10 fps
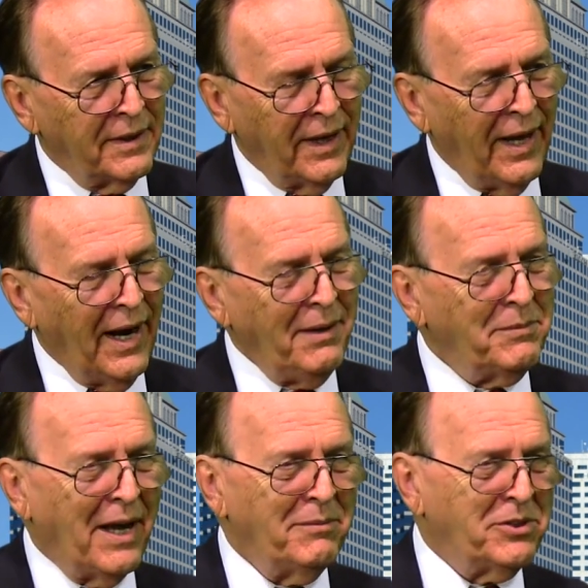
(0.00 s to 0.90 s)
And I'm,
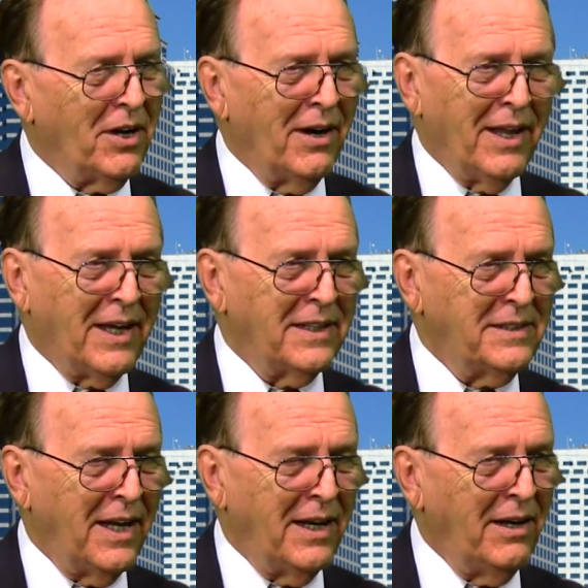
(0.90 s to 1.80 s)
I'm sorry, like I
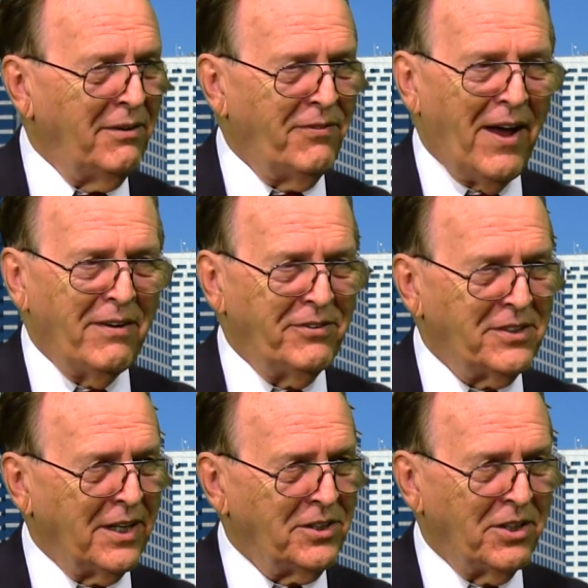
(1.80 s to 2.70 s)
said, five,
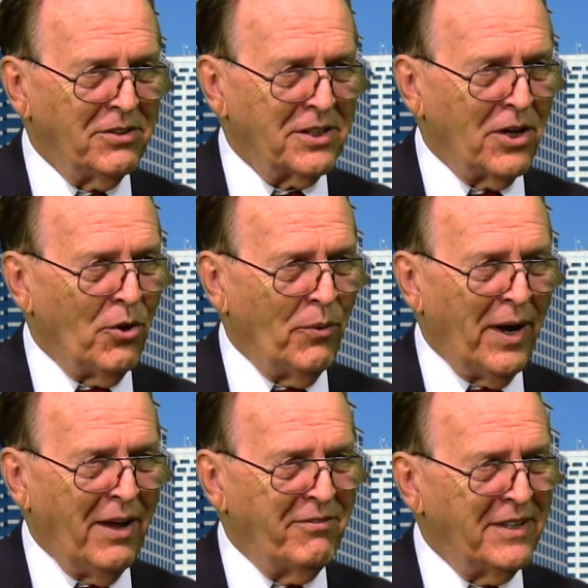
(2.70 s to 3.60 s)
six years ago when
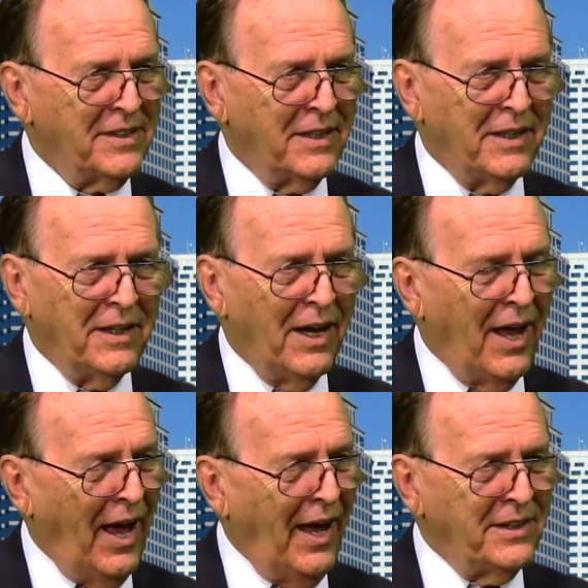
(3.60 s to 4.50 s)
I visited,
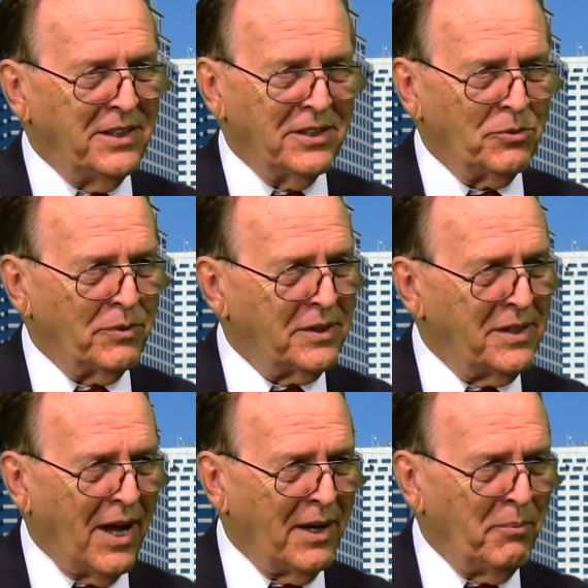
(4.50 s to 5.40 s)
I just was
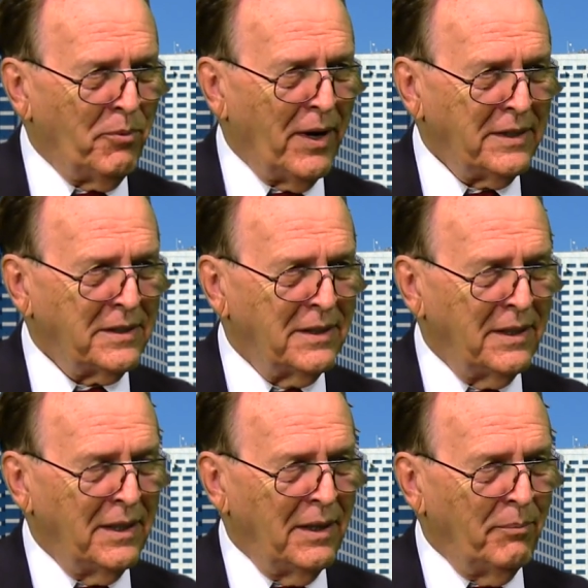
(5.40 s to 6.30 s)
not impressed.
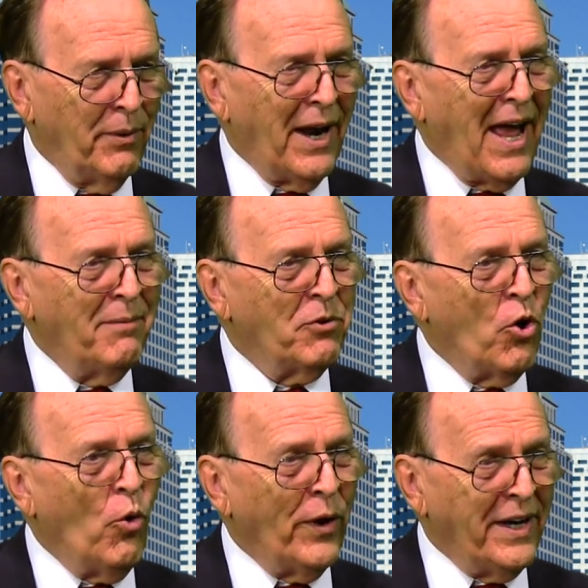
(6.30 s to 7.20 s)
But I'm
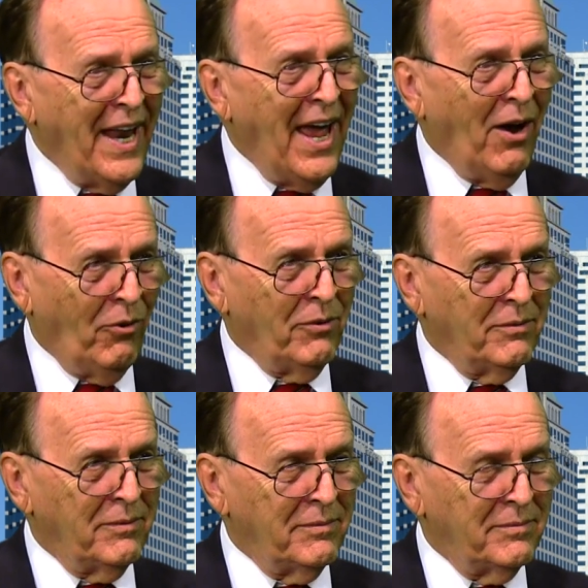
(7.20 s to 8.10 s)
going now.
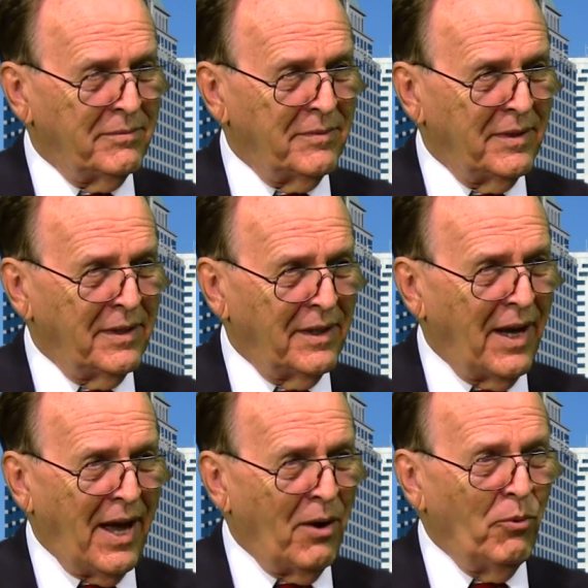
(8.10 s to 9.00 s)
Oh, you must.
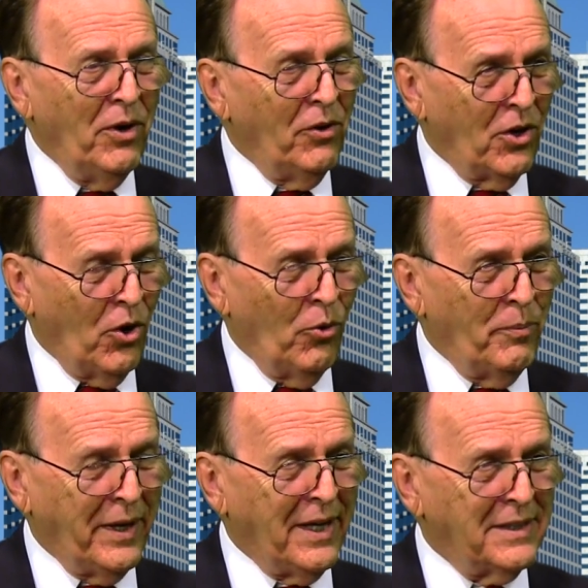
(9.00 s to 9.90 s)
I will go
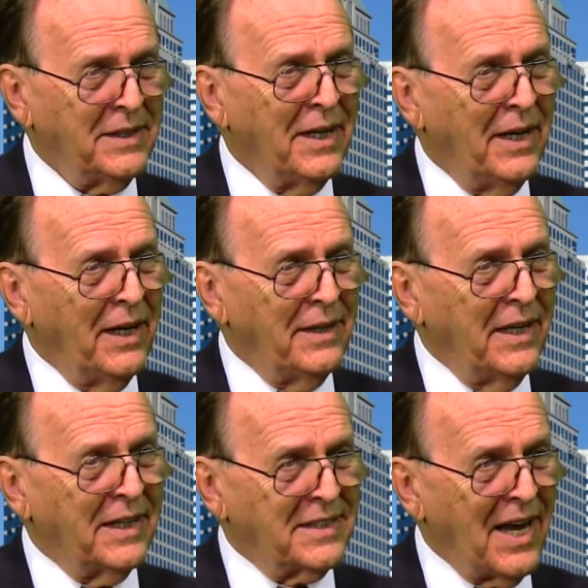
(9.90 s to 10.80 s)
because the
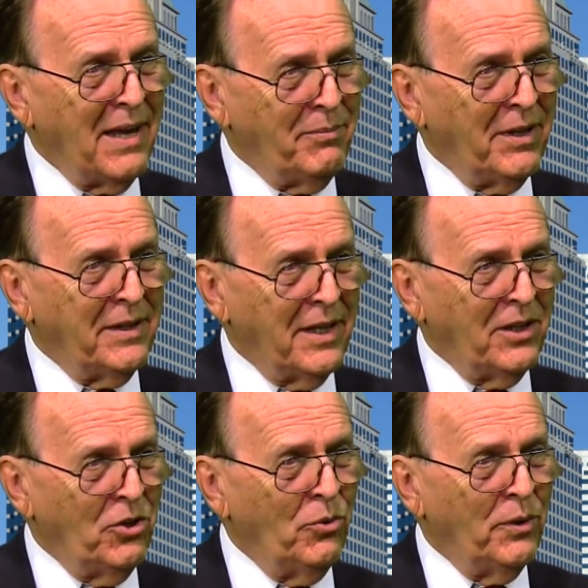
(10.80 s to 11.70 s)
excitement that
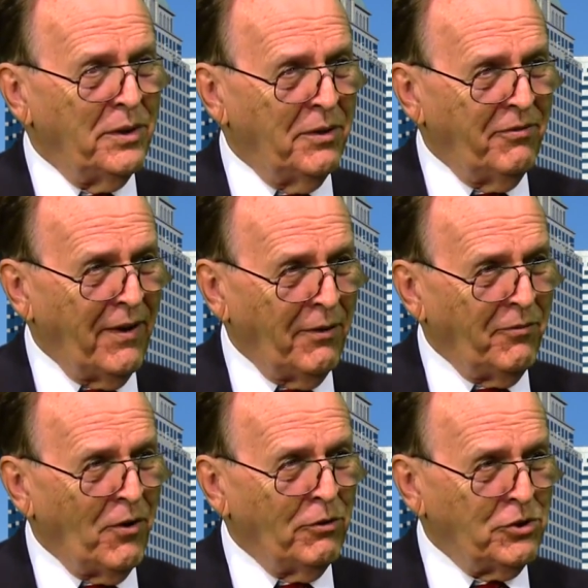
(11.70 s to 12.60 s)
you and the
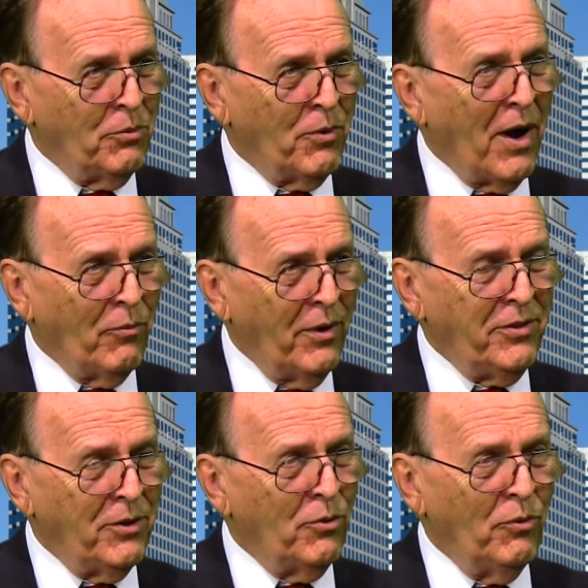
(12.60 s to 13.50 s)
folks you brought
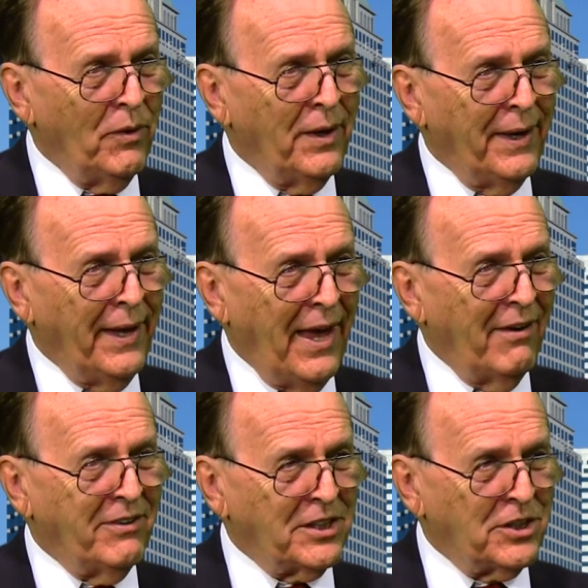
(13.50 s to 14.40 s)
with you
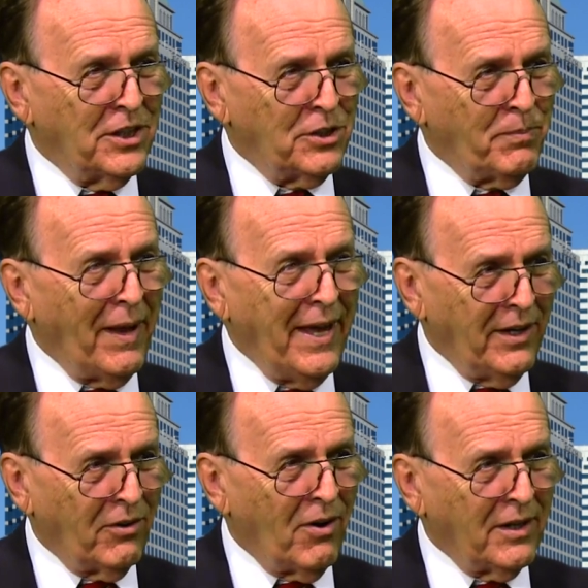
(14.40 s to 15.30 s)
have displayed
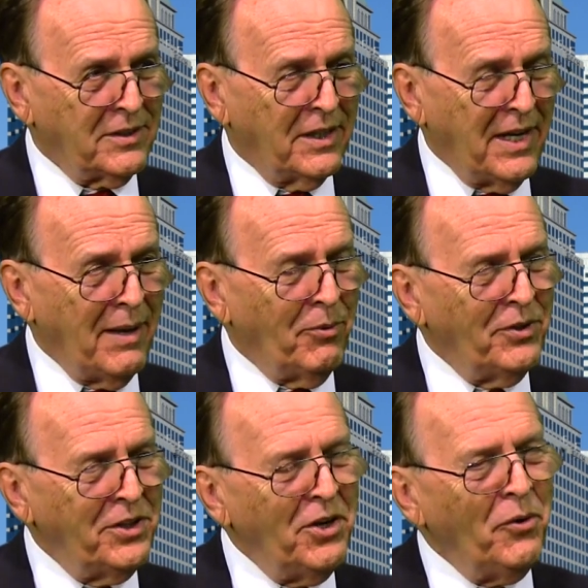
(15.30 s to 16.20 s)
across the table.
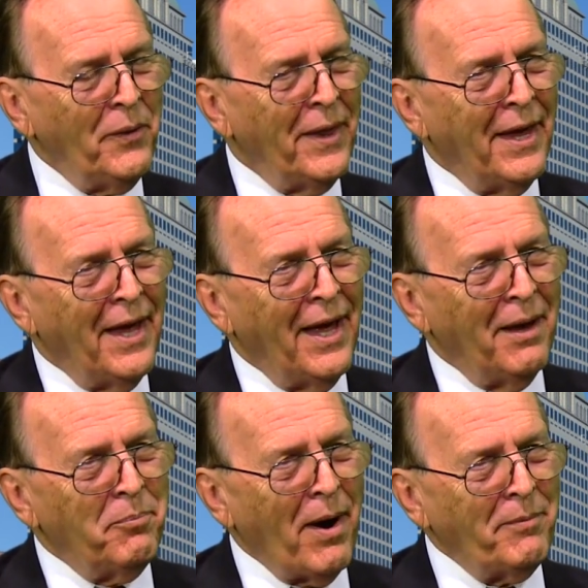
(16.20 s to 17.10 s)
You know,
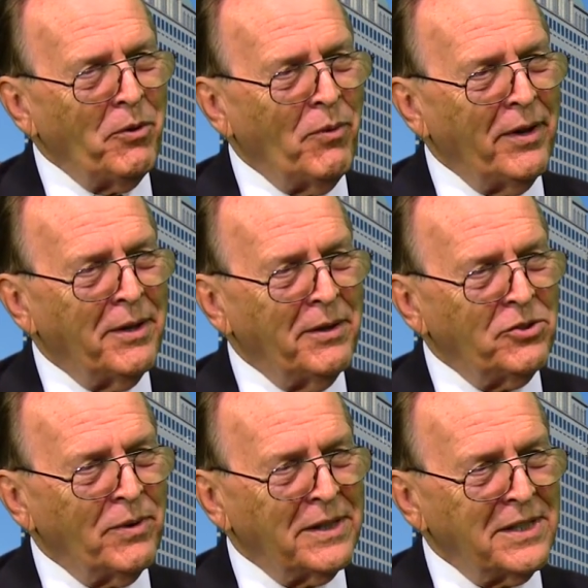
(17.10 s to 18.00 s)
probably one of the
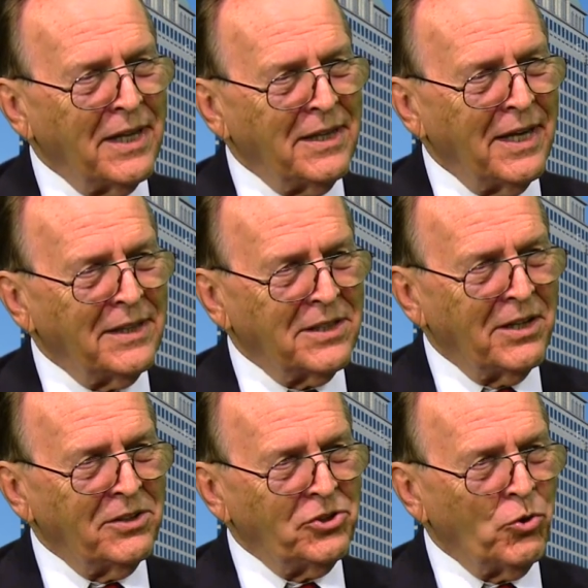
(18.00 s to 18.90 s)
interesting things
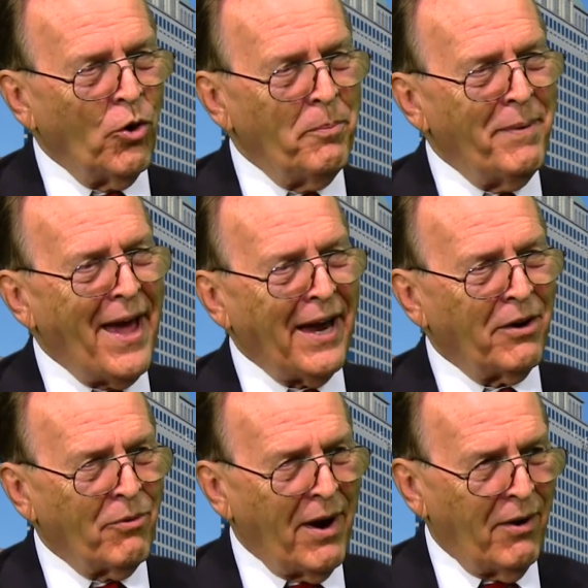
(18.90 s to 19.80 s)
is your
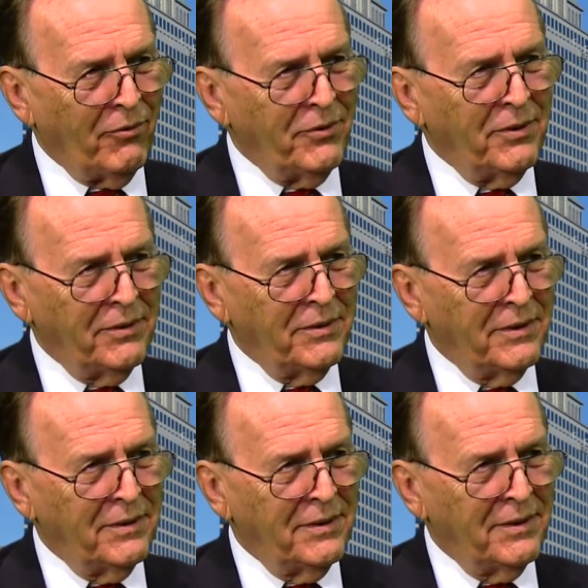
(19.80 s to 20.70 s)
background.
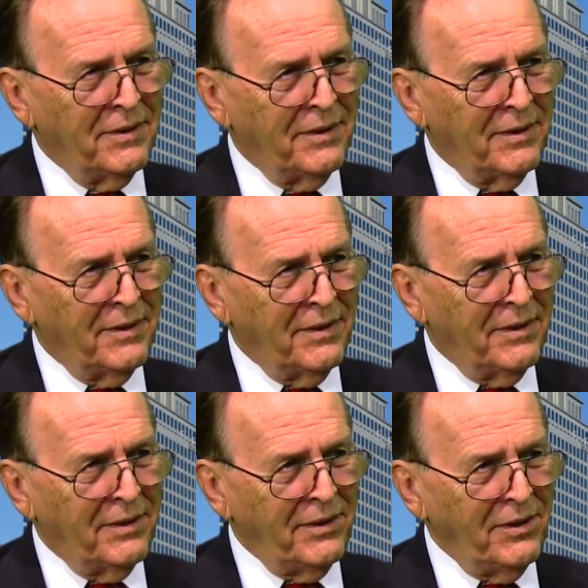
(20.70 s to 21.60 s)

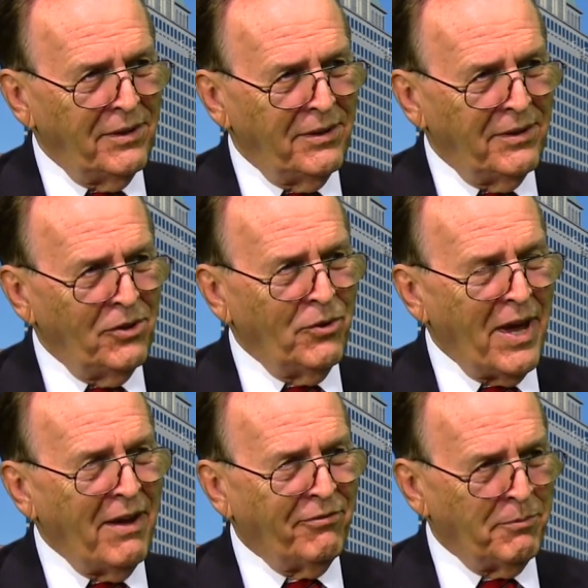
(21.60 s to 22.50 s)
Yes. You
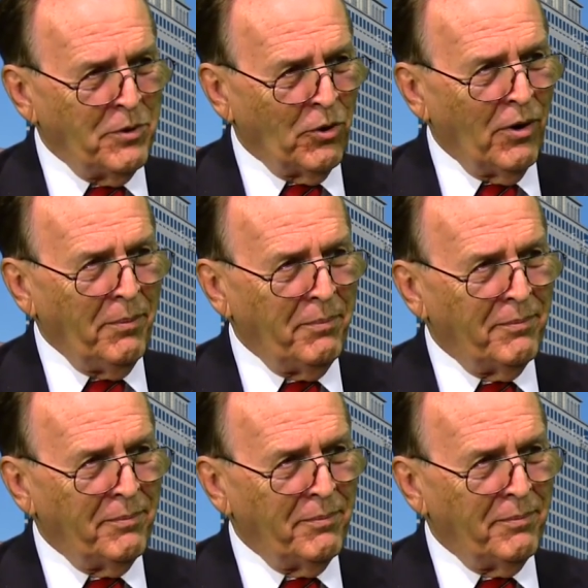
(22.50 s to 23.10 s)
came from Europe.